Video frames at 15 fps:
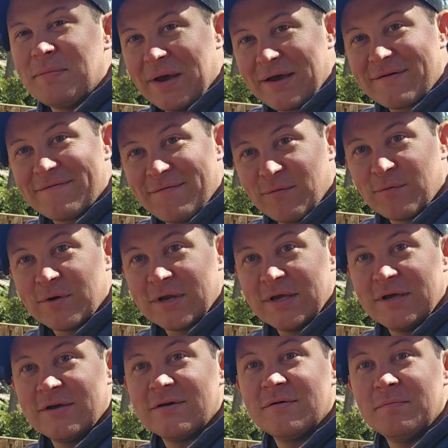
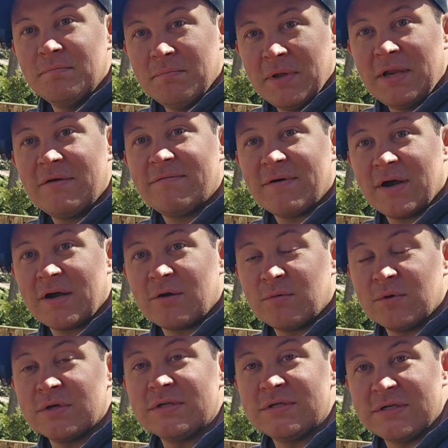
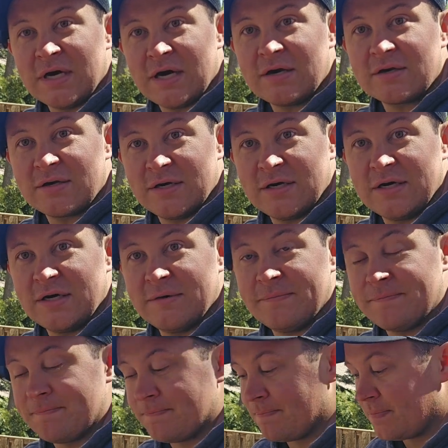back40minifirewood.com,
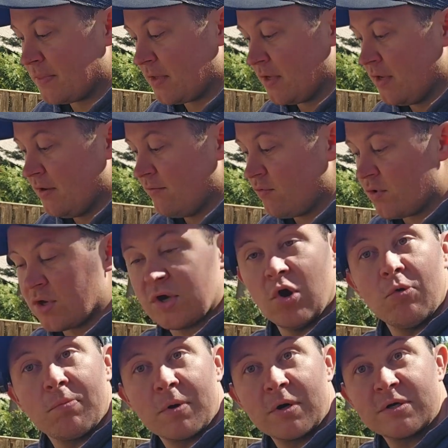you're gonna
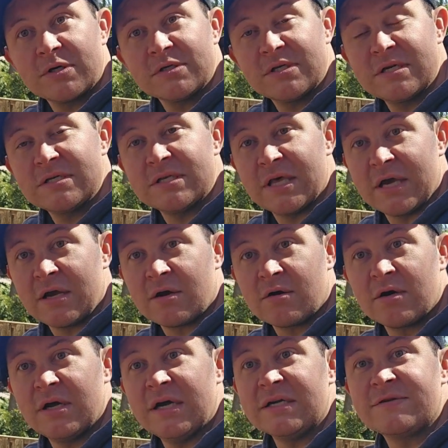go purchase these
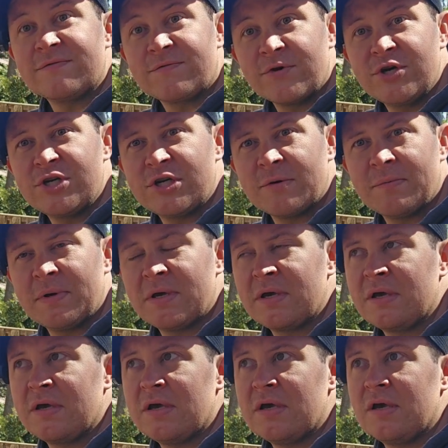there. It's free
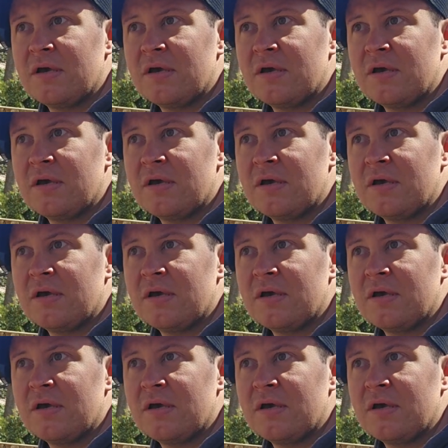shipping.